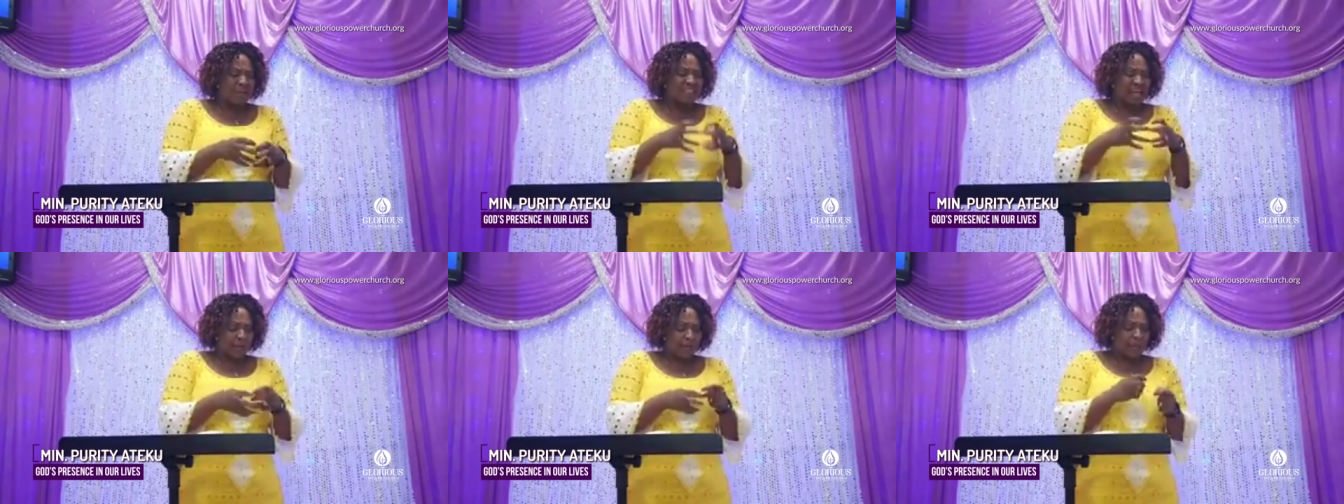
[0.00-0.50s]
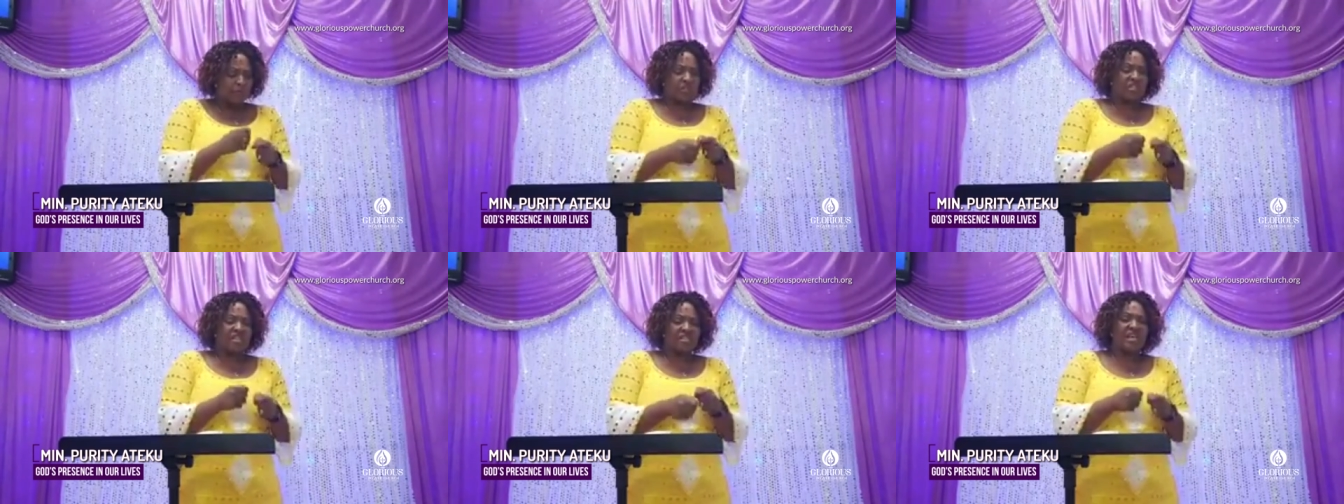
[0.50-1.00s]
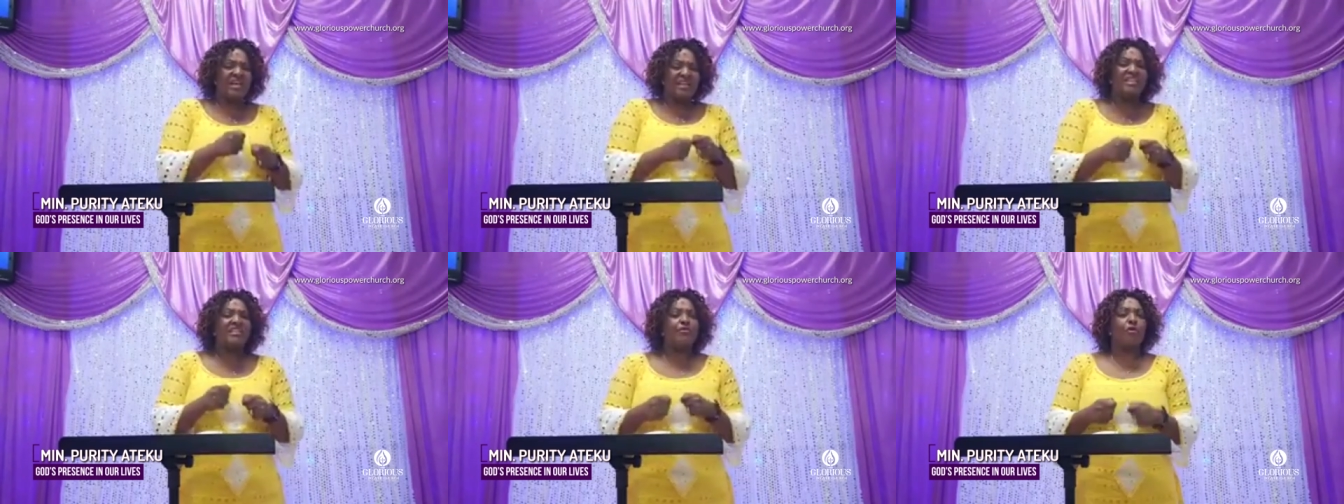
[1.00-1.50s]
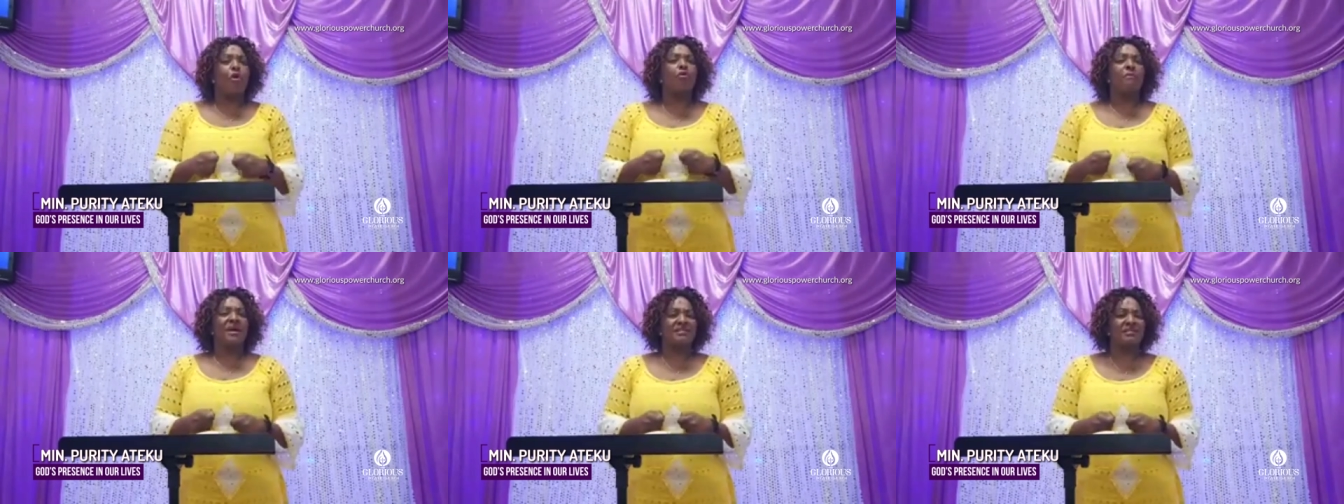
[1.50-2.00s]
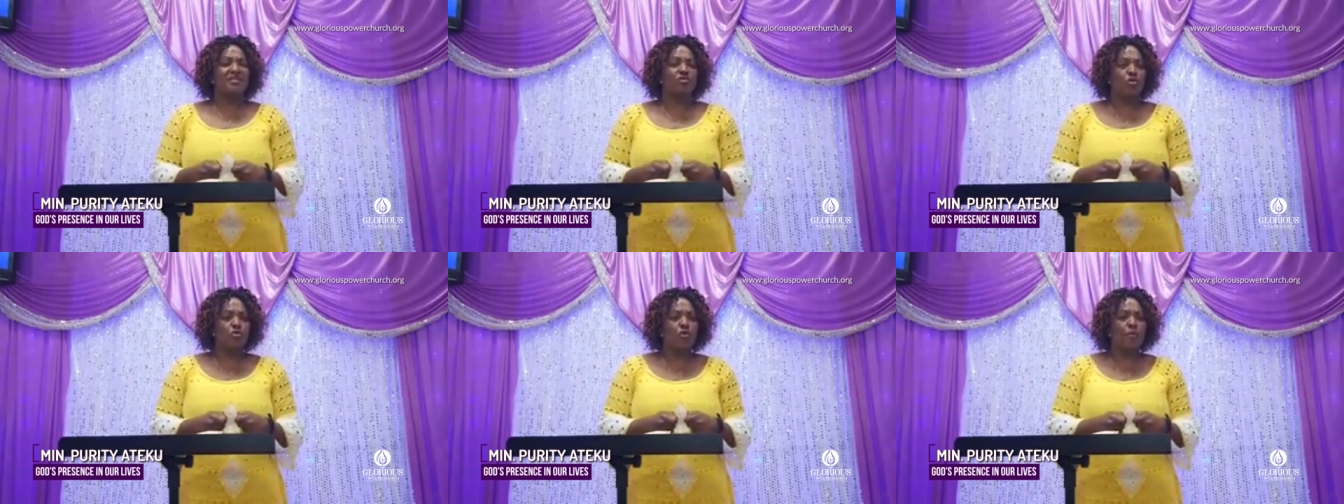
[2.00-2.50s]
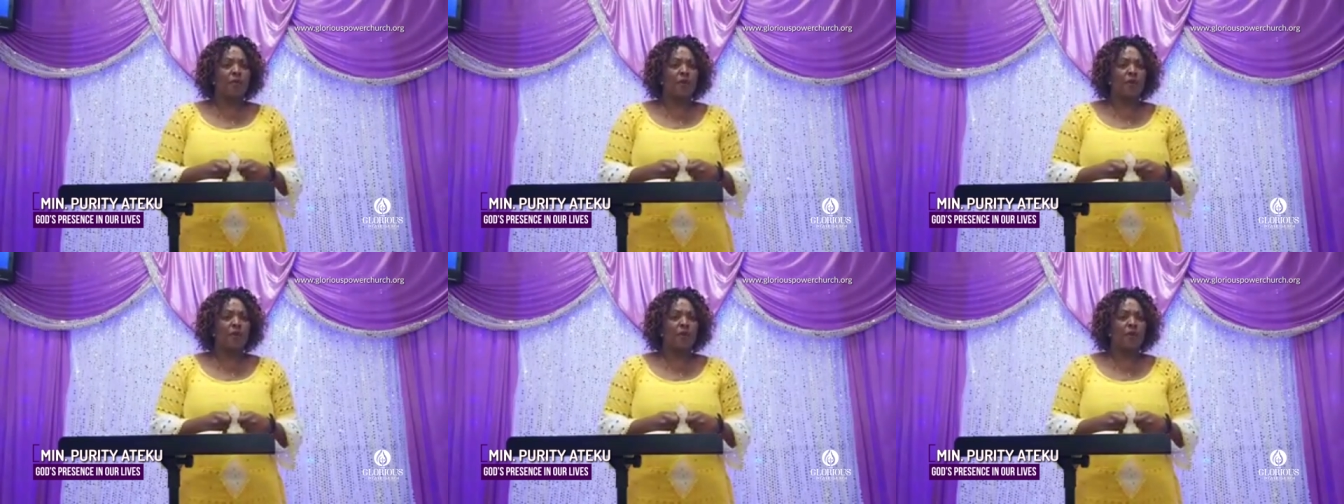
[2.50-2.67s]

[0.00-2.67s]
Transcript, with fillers: my type was this in the wrong message group.